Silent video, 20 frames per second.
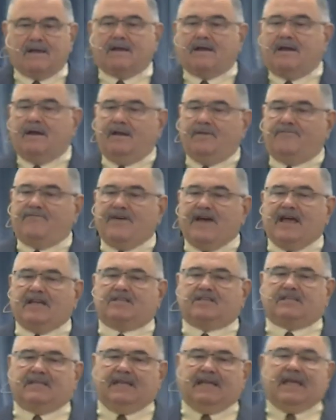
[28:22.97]

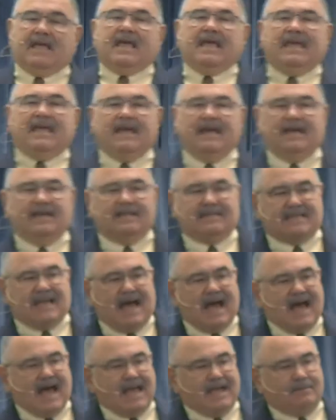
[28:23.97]
Confessing is
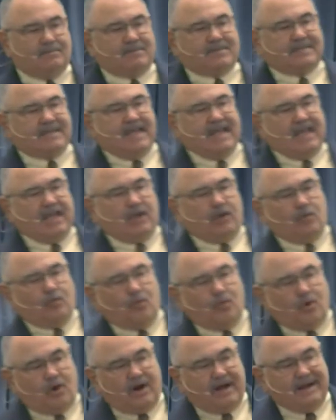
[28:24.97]
I am
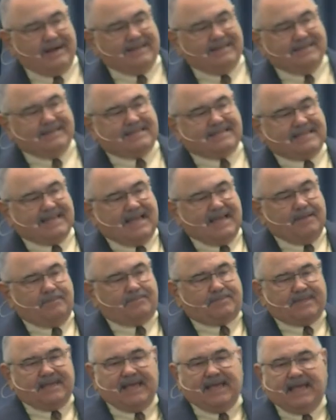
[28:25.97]
saying one and the
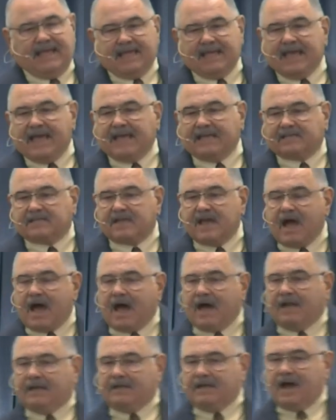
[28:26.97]
same thing as
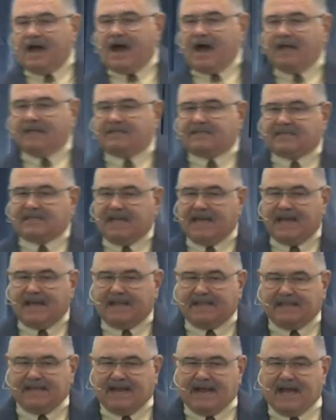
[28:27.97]
God. God
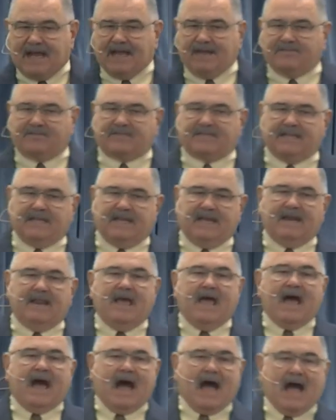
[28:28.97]
said that I have
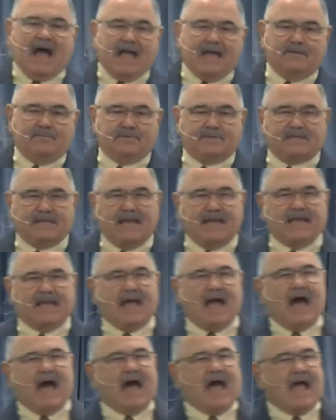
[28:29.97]
sinned. I am
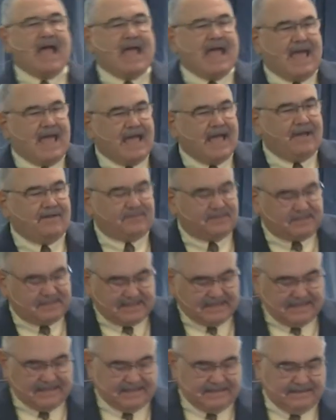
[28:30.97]
saying I have
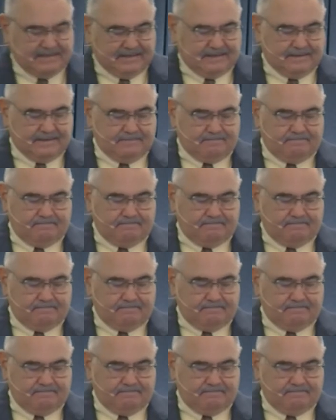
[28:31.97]
sinned.